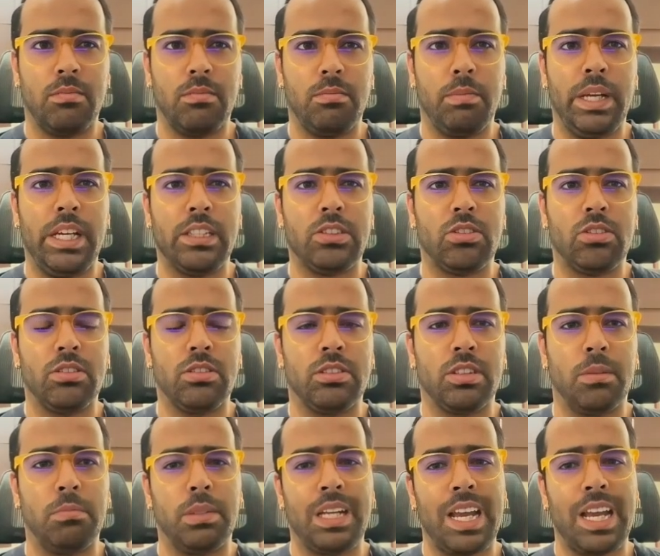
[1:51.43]
based on
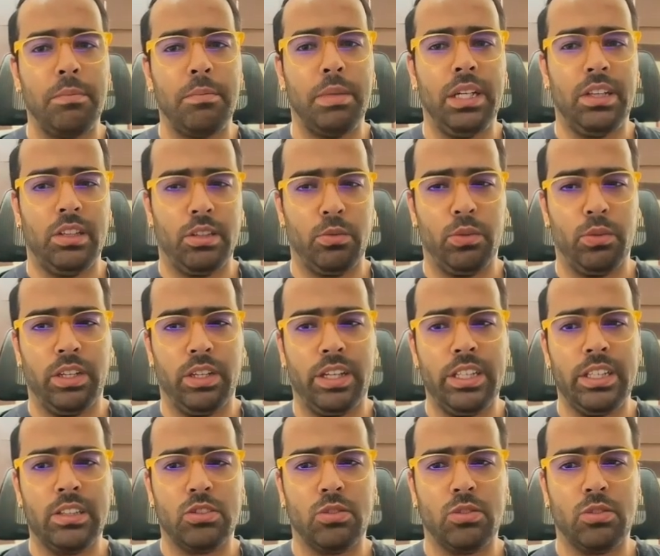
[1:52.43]
some time interval, right?